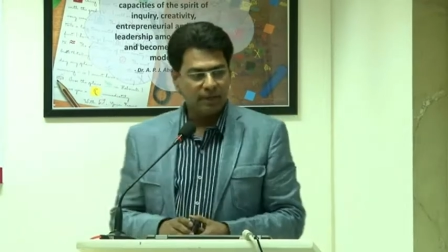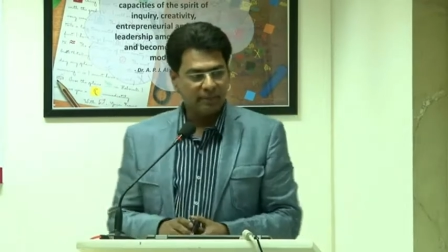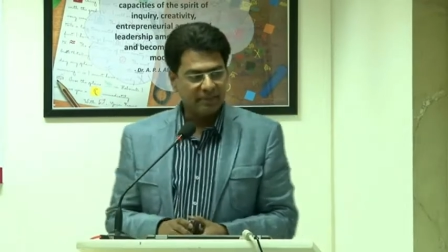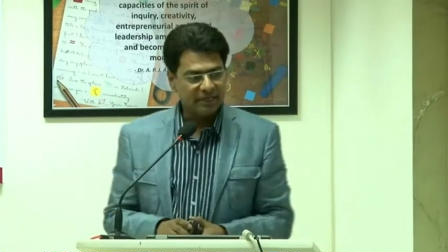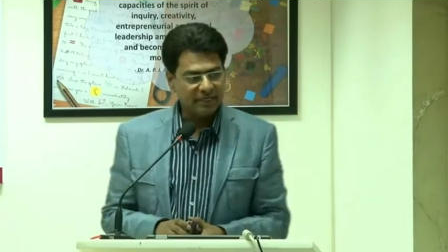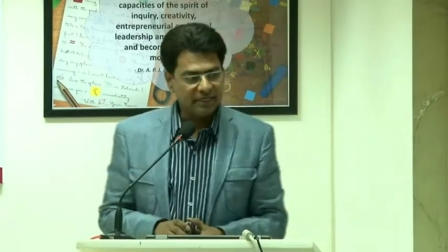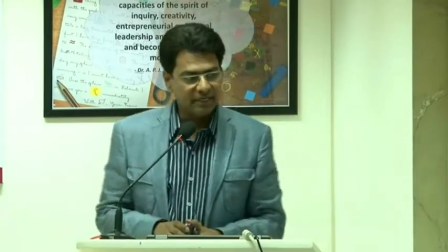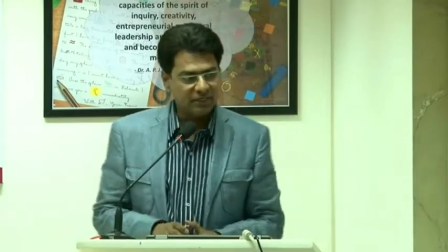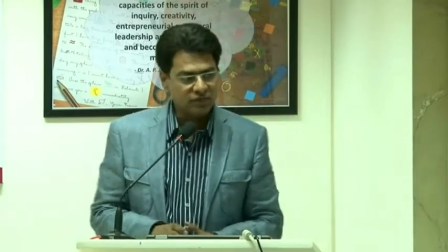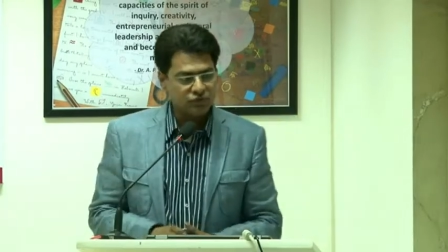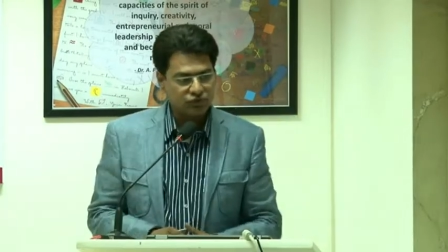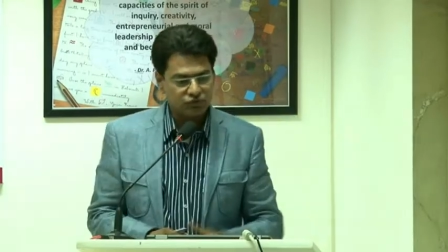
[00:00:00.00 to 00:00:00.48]

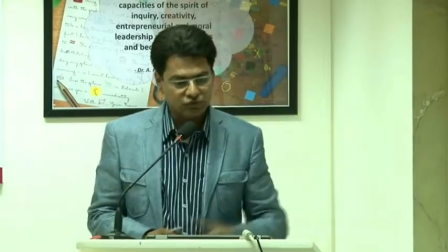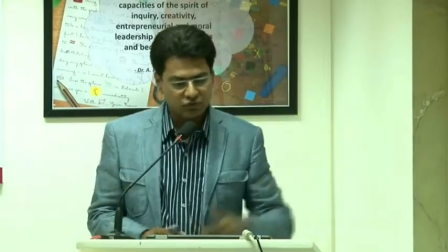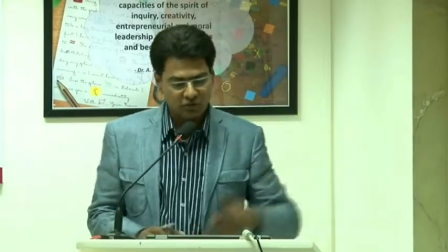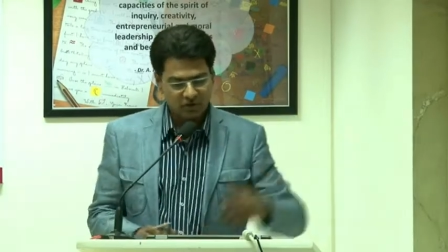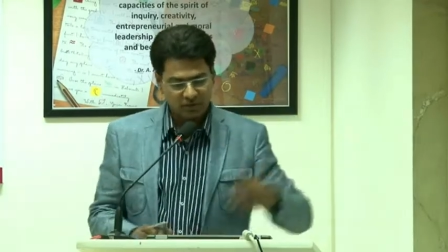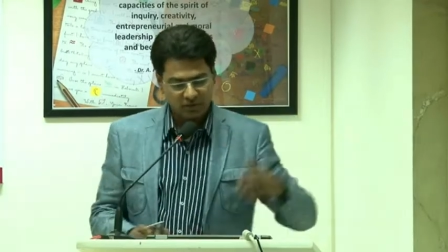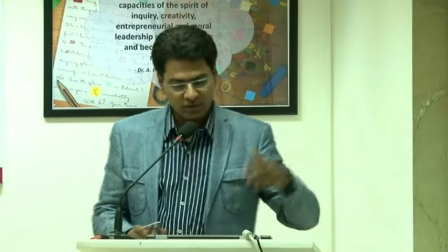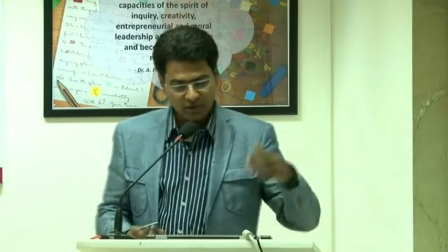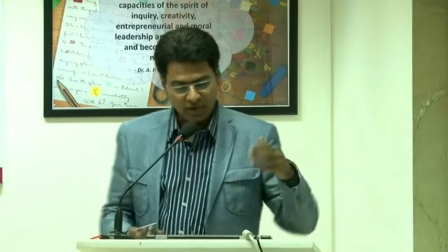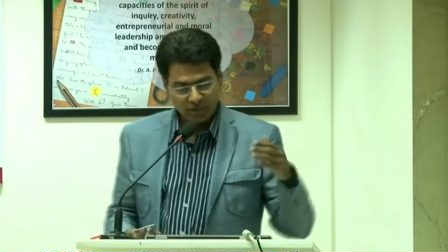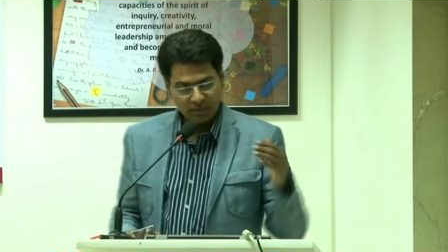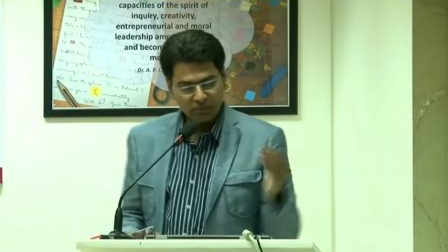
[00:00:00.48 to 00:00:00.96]
Americans
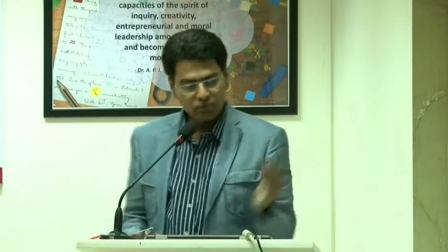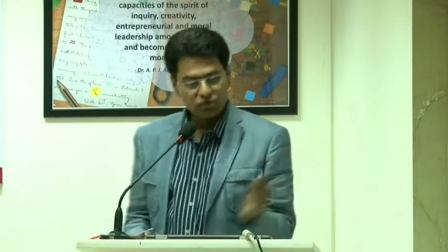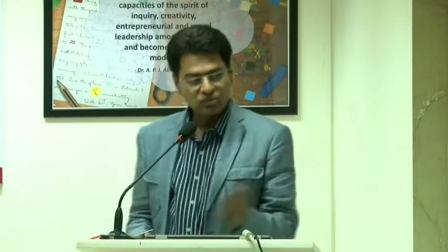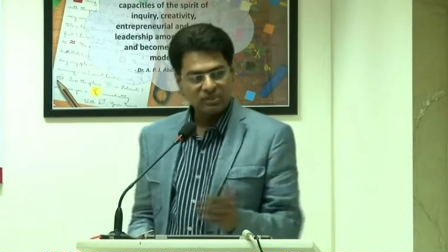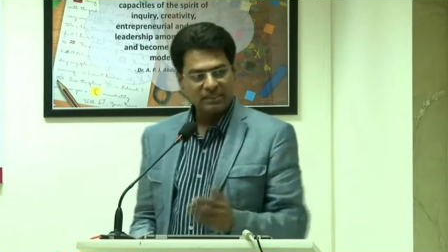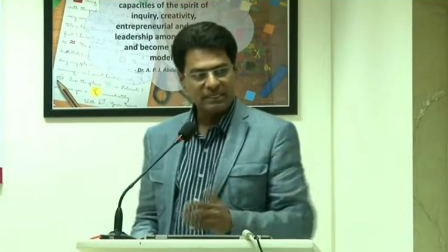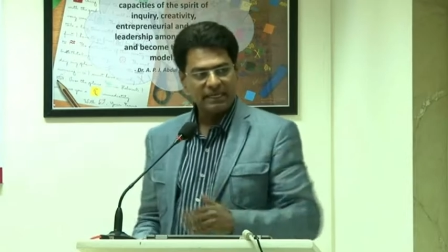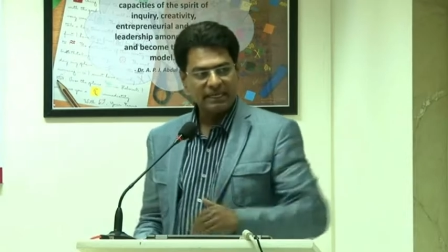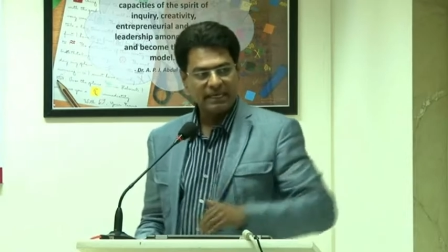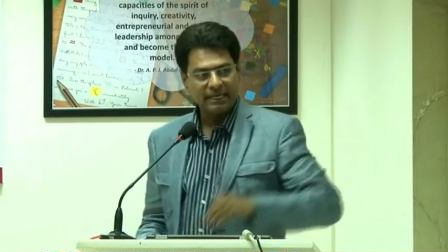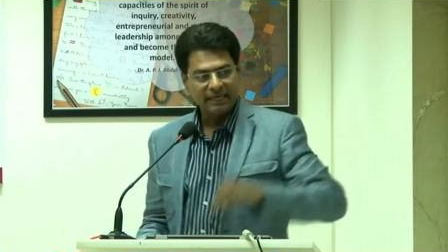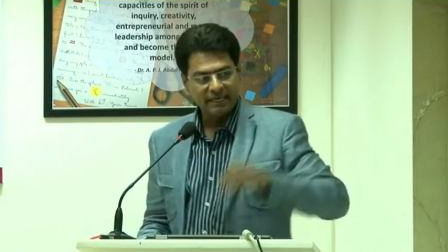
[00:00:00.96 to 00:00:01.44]
for almost
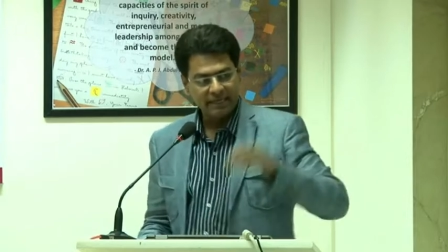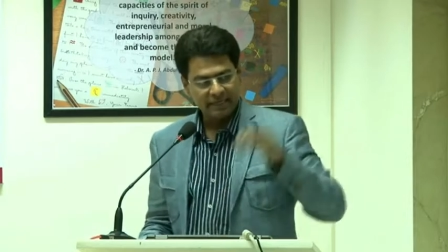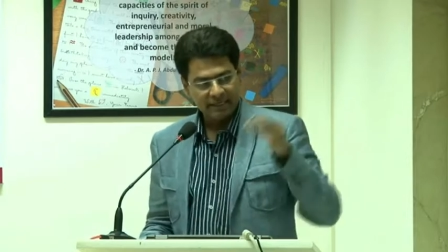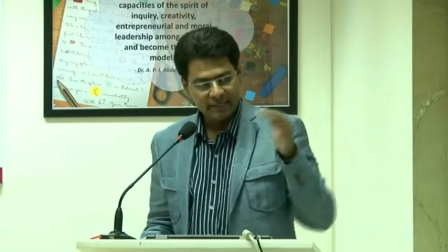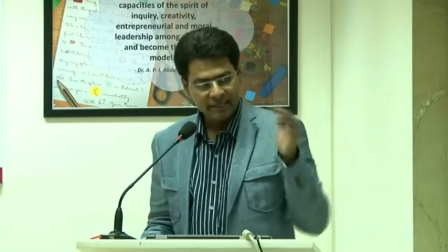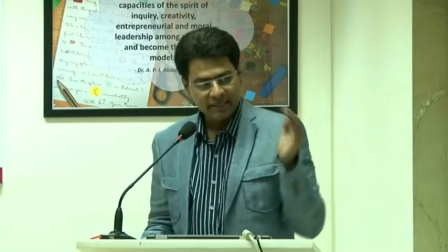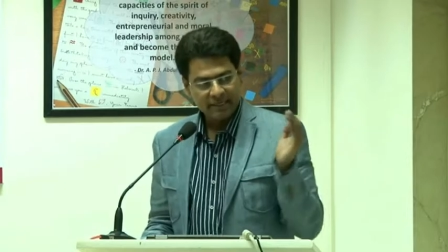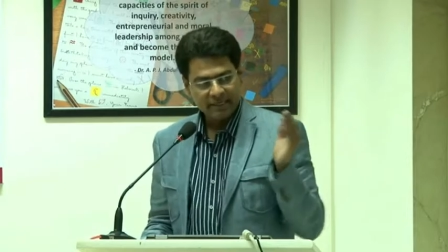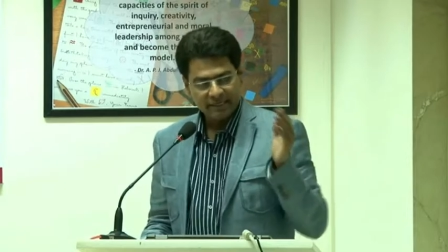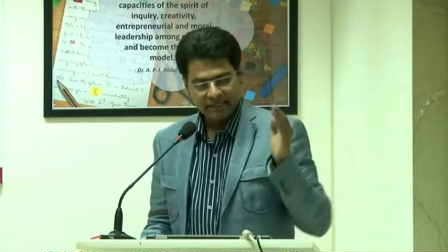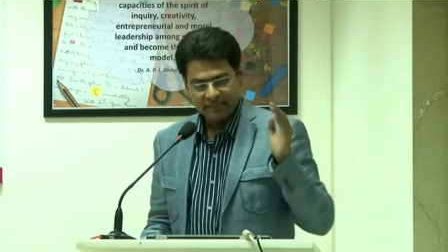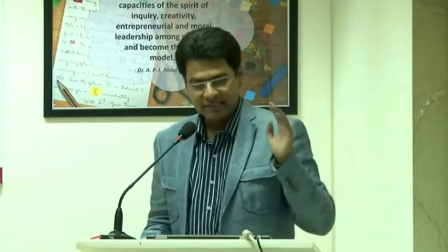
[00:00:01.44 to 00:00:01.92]
a decade
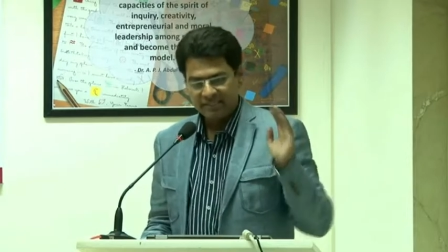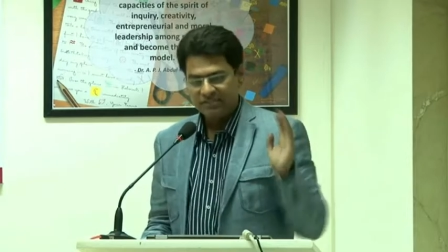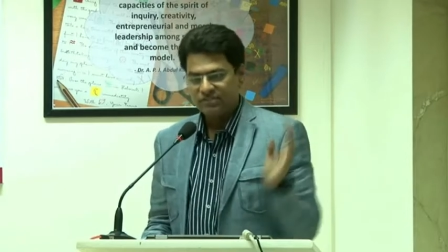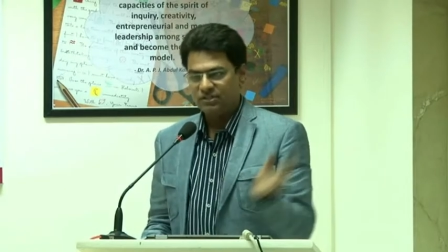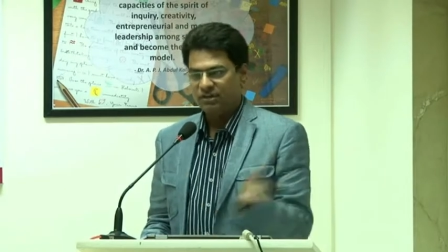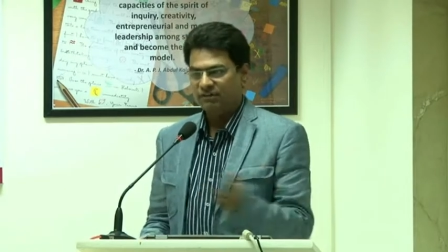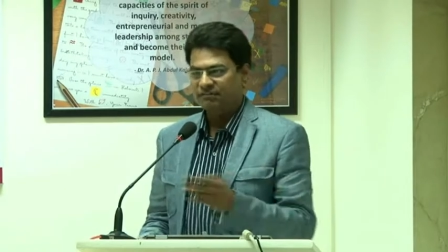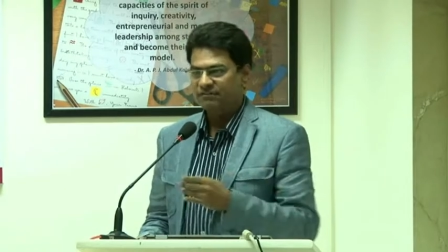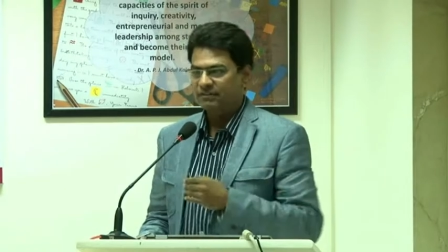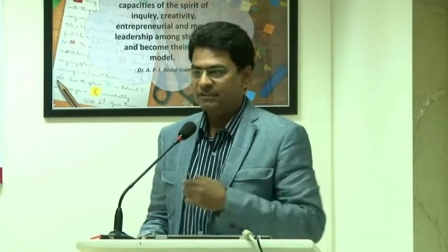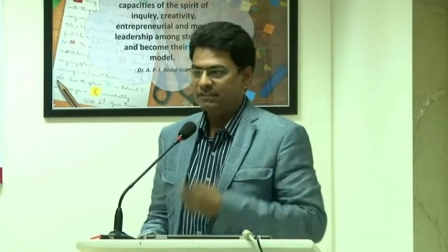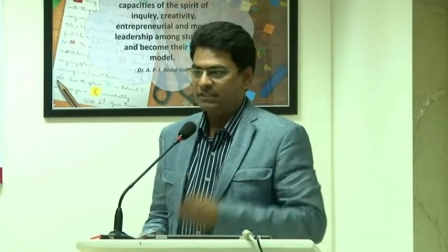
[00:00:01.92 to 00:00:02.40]
since
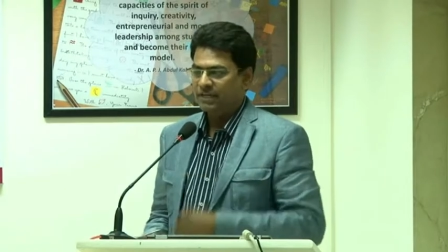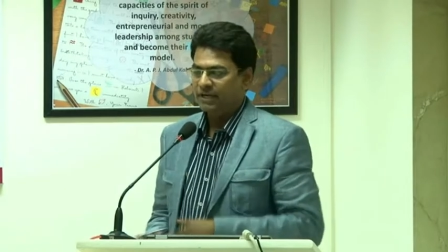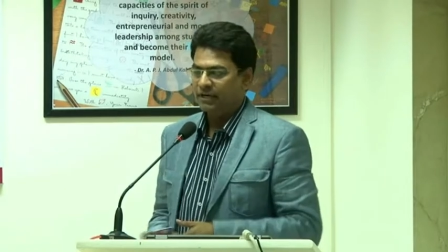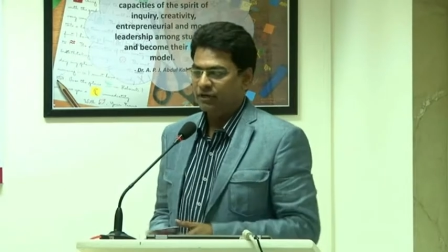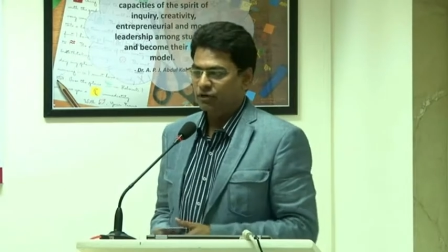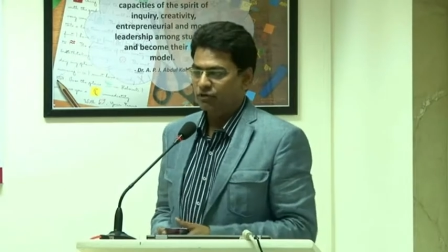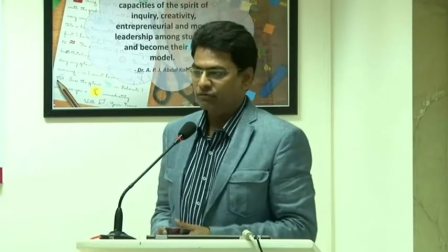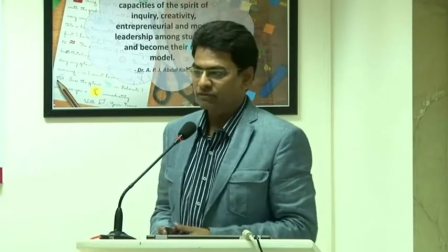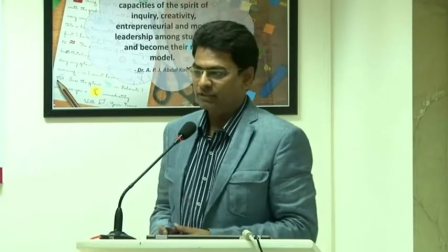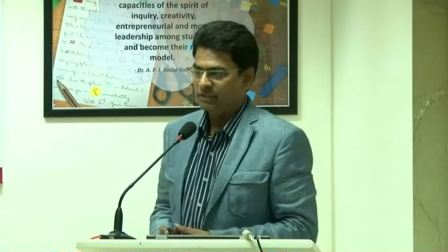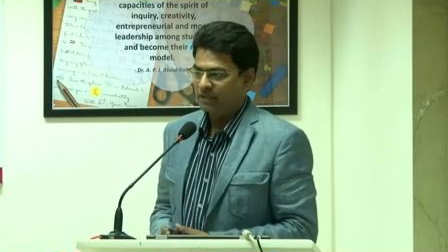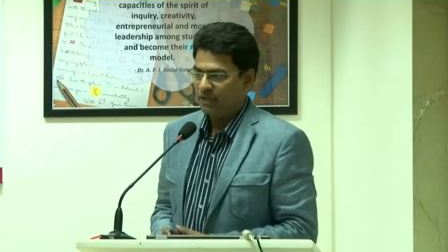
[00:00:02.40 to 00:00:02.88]
after the
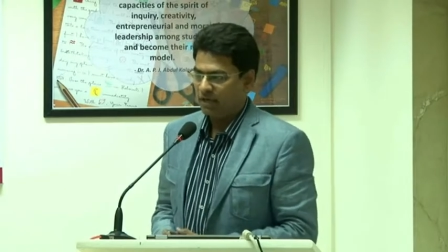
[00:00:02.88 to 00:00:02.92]
end of the